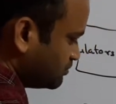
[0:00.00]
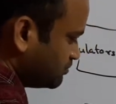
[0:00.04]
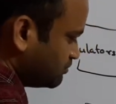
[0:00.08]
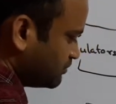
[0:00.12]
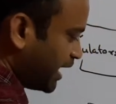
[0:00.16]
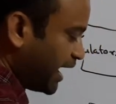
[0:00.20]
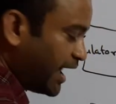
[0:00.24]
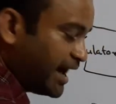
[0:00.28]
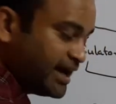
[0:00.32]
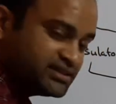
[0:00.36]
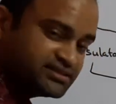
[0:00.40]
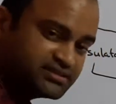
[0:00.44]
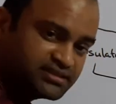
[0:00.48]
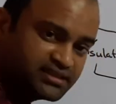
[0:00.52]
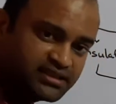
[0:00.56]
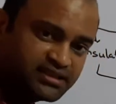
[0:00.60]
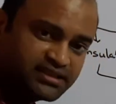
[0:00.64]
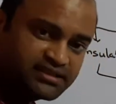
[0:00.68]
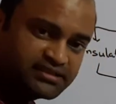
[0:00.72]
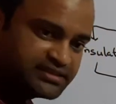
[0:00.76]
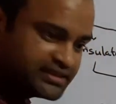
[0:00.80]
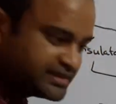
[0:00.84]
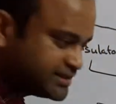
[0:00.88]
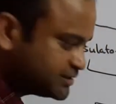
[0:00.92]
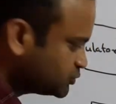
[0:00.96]
as
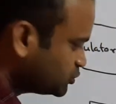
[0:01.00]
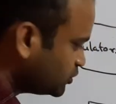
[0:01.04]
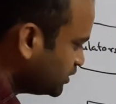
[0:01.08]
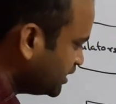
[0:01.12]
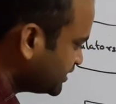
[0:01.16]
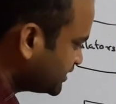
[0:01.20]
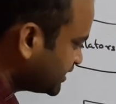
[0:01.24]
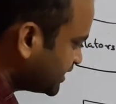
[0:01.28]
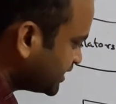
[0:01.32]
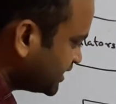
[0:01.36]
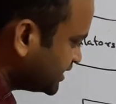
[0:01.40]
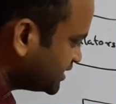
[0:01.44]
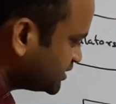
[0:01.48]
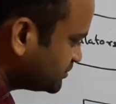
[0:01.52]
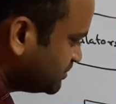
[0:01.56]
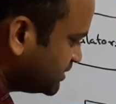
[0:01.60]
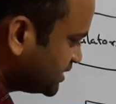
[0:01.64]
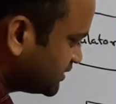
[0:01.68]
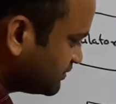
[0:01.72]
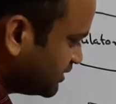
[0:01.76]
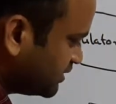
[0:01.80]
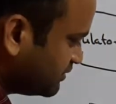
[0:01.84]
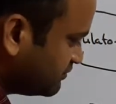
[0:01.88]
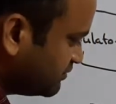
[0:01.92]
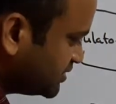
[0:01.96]
the insulator is
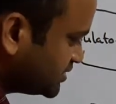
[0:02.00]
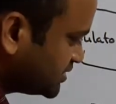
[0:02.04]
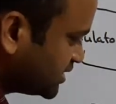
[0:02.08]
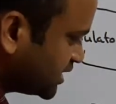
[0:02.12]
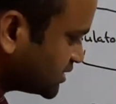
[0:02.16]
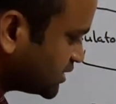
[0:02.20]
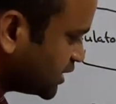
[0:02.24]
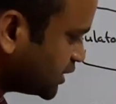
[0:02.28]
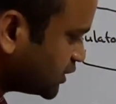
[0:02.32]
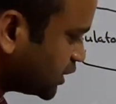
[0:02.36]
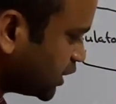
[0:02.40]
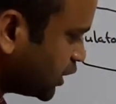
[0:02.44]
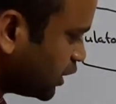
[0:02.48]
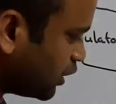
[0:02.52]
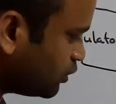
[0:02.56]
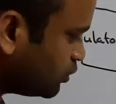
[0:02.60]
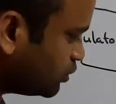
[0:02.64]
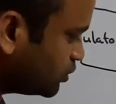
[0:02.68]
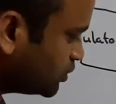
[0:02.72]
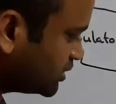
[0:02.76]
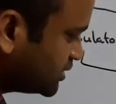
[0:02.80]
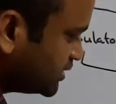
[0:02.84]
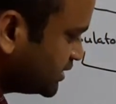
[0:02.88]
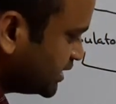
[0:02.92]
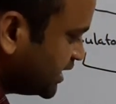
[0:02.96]
between, which does not
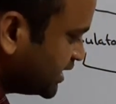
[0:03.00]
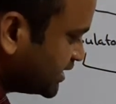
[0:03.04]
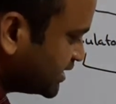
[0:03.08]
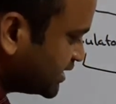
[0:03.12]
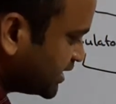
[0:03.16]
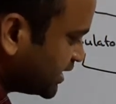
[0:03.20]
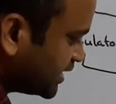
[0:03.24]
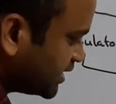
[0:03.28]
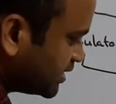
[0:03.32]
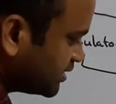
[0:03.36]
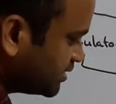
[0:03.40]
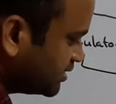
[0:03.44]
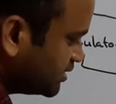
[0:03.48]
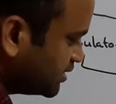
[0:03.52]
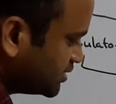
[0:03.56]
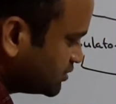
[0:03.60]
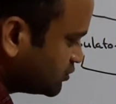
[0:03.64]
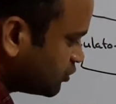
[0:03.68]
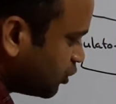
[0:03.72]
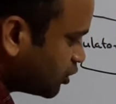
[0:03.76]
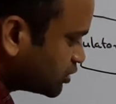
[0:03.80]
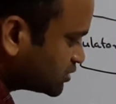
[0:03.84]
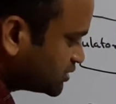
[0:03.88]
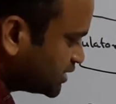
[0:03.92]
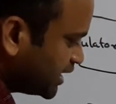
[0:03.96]
allow the electric
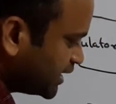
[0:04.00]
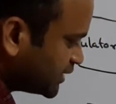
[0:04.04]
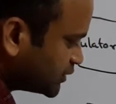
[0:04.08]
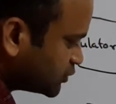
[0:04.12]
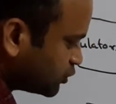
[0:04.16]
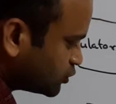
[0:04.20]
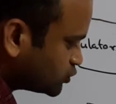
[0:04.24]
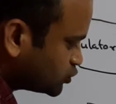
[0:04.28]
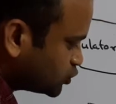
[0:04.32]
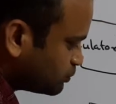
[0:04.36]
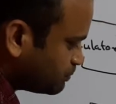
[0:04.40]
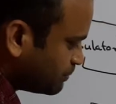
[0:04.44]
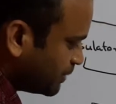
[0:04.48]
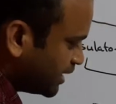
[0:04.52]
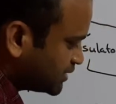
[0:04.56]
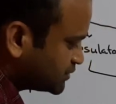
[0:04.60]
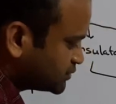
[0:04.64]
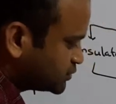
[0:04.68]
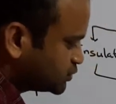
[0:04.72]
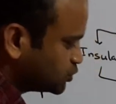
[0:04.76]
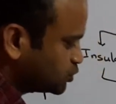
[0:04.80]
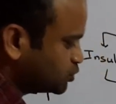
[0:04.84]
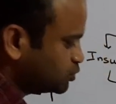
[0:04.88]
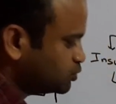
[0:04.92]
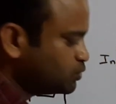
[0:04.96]
or the electrons to
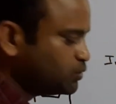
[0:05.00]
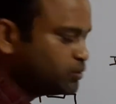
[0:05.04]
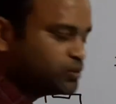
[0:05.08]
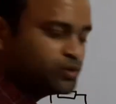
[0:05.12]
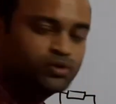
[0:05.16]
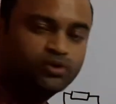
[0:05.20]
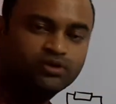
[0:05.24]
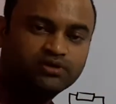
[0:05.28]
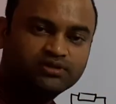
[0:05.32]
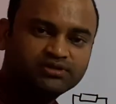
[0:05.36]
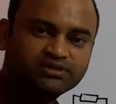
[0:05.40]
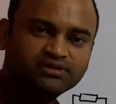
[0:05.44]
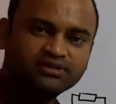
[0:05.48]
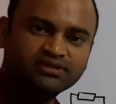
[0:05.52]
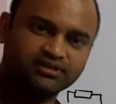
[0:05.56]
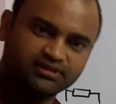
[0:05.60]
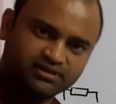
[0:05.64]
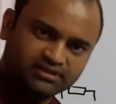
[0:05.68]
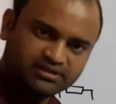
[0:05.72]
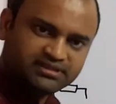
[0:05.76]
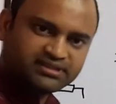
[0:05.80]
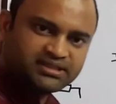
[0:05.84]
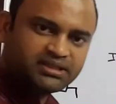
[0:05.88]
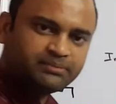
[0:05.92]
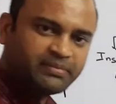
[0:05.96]
pass through
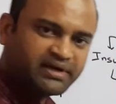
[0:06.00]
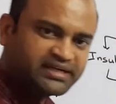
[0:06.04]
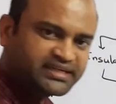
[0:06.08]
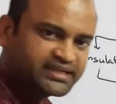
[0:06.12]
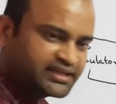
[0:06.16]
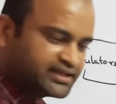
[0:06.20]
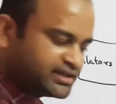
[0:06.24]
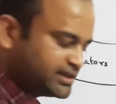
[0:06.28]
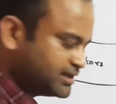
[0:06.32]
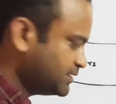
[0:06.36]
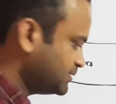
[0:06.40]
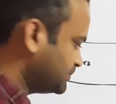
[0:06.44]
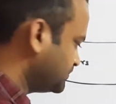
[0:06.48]
the material.